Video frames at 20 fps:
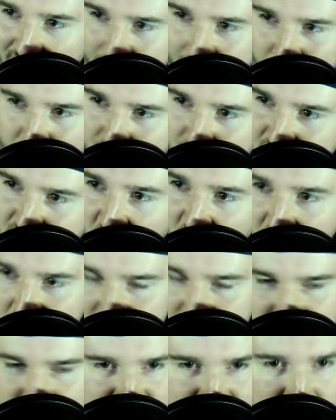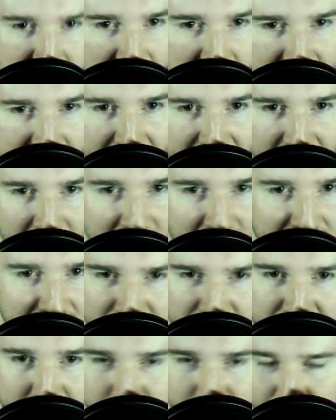Throw $1 or $2 on there if
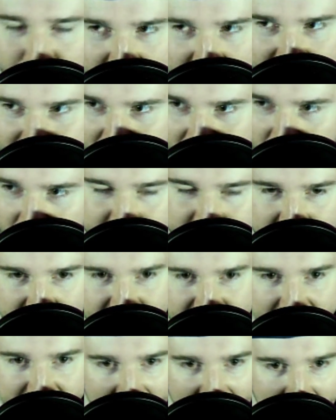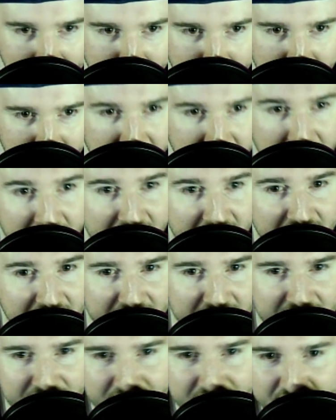there's some crazy upsets that happen.
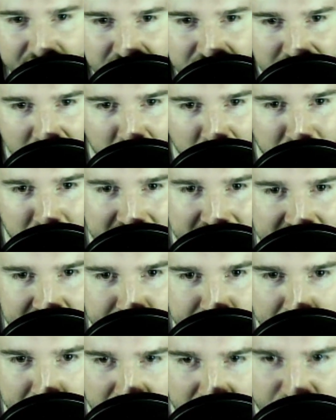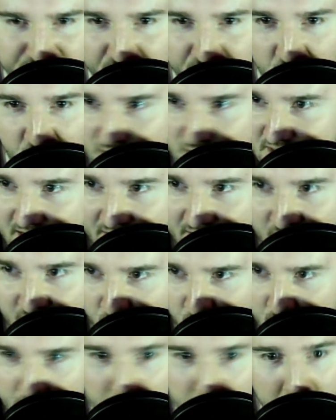But that's about as far as I go
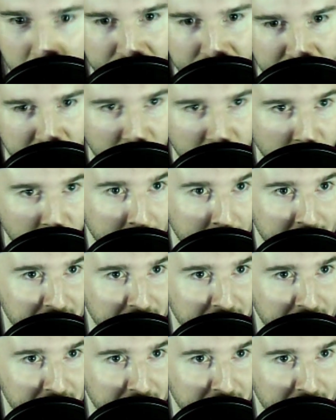with Buffalo.